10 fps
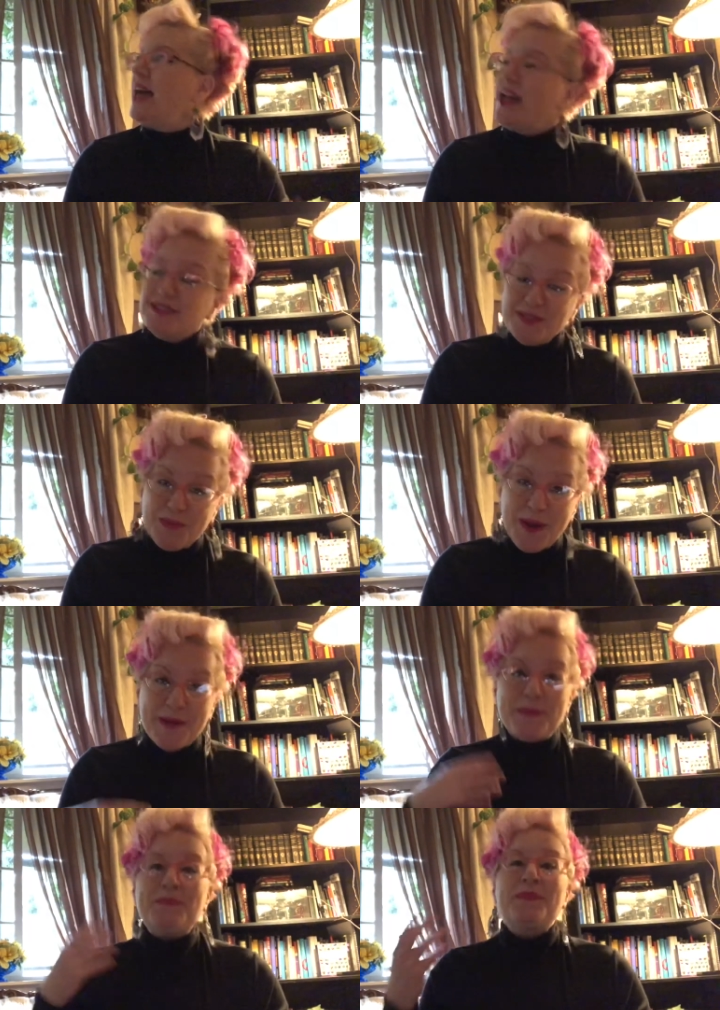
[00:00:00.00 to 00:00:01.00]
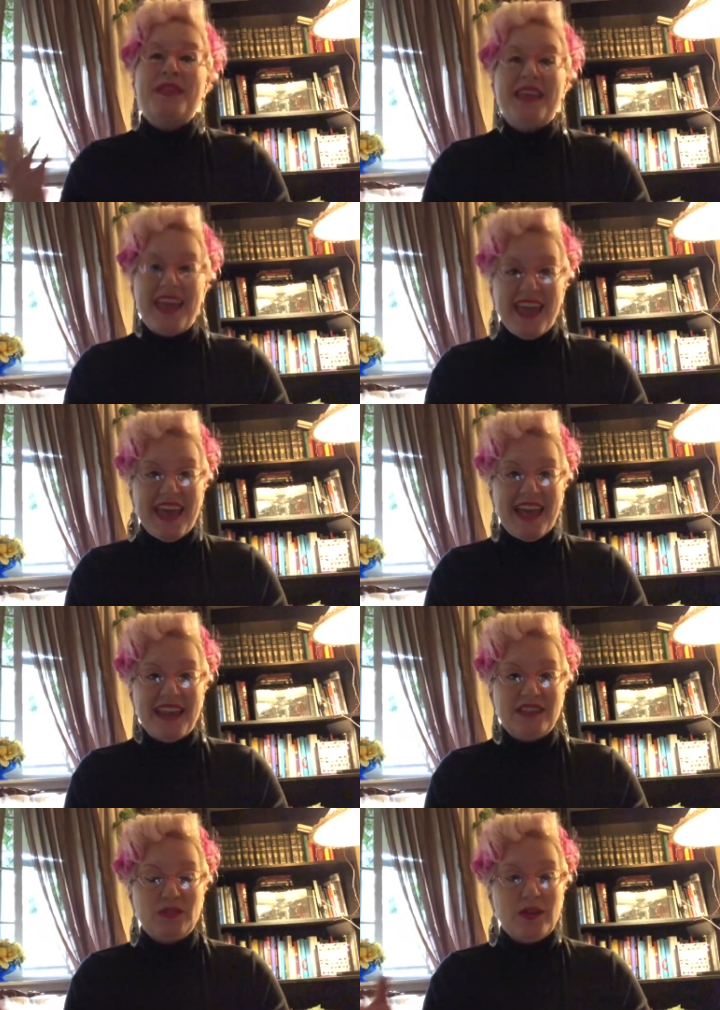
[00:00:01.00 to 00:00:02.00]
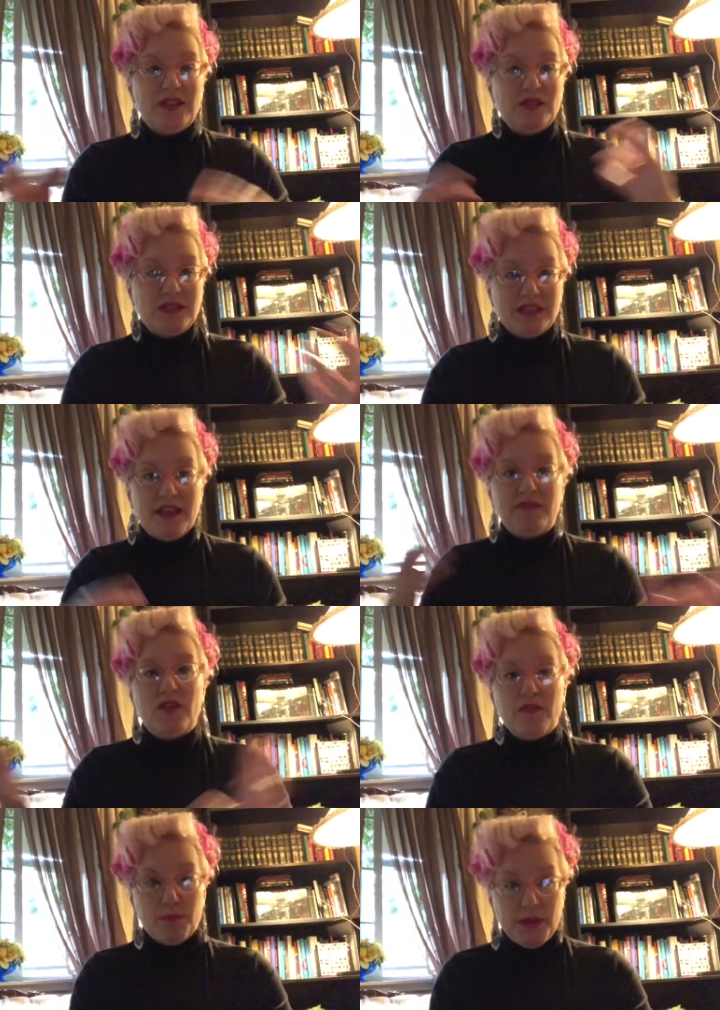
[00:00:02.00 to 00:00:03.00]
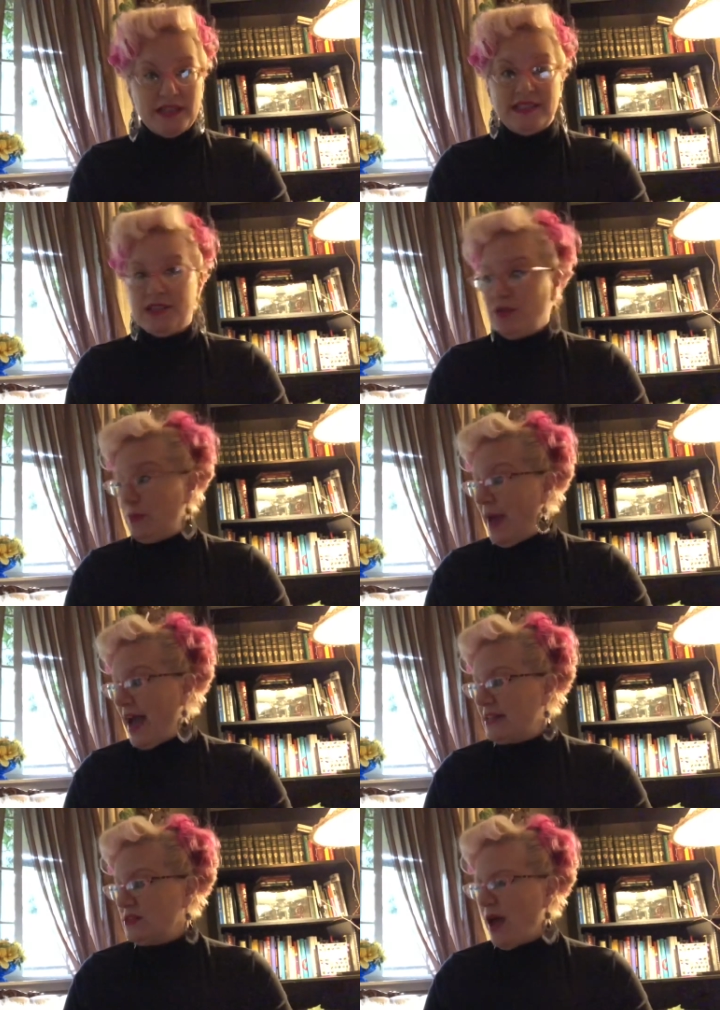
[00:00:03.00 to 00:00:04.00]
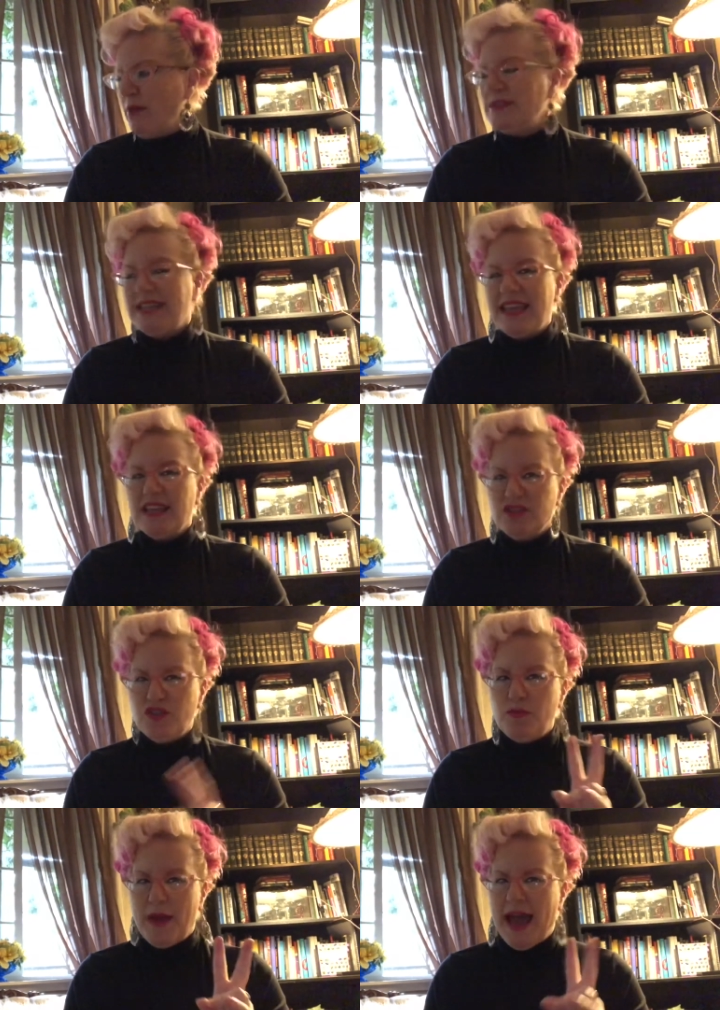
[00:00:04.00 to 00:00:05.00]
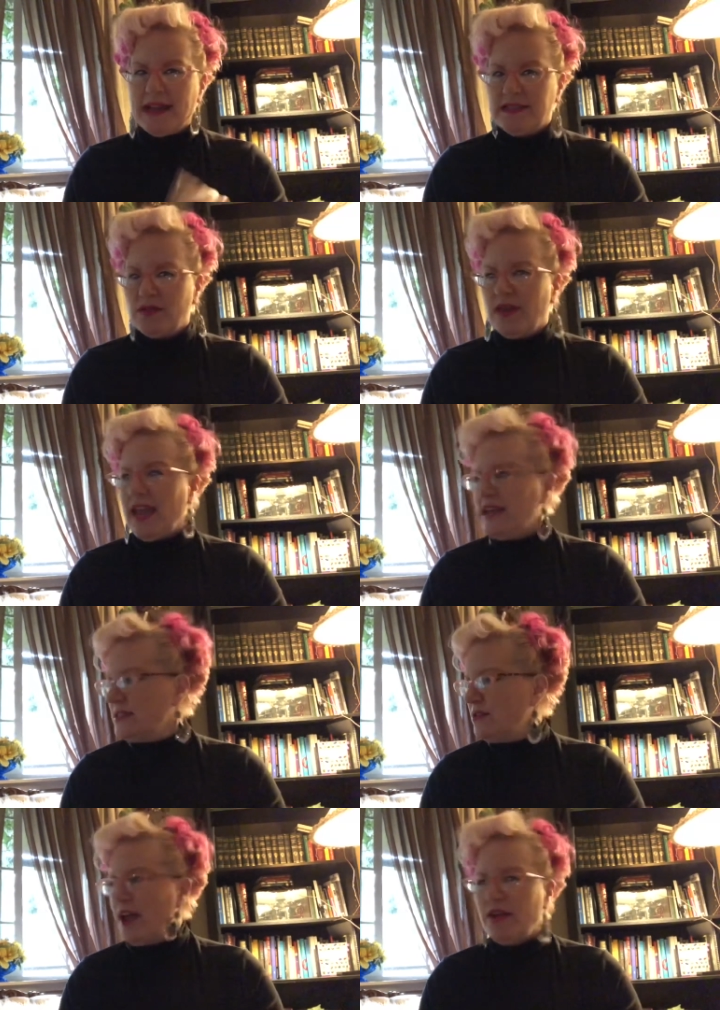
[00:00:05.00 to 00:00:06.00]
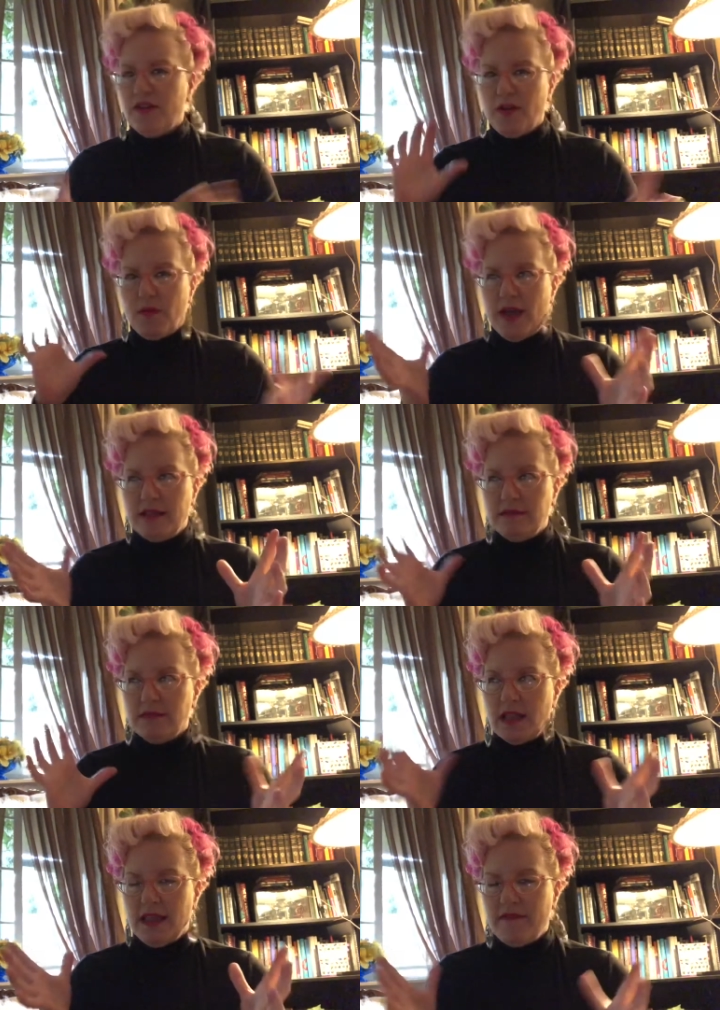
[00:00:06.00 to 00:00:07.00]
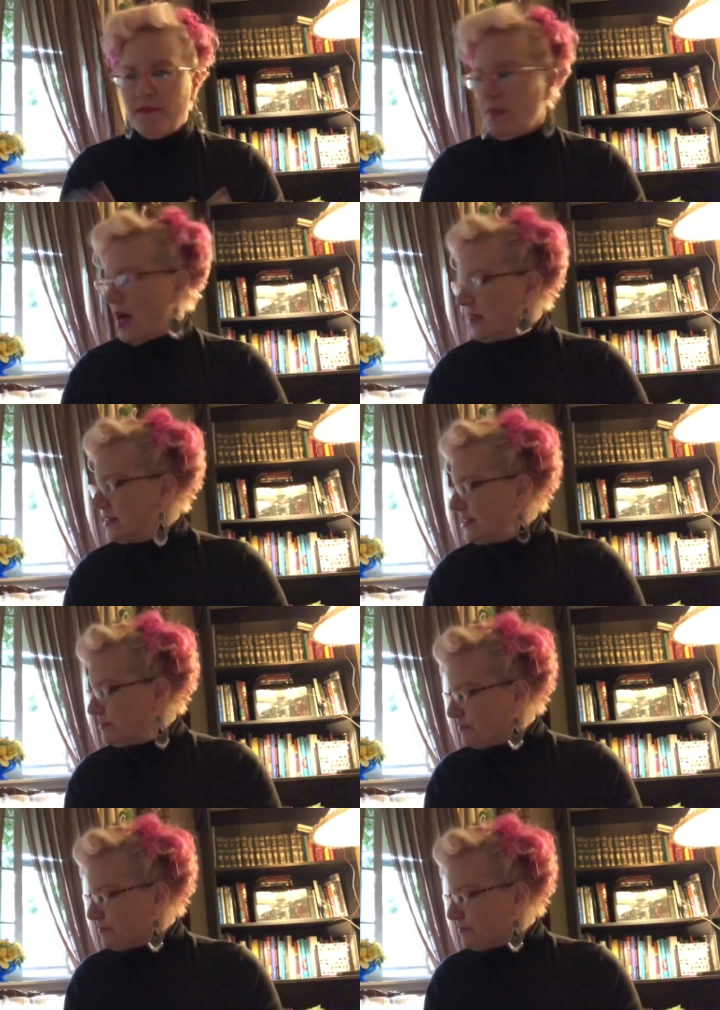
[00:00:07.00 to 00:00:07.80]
elsewhere and so I use the leftover plus a new bag. So I would say get two bags. Okay, so now you're at what, 11 bucks?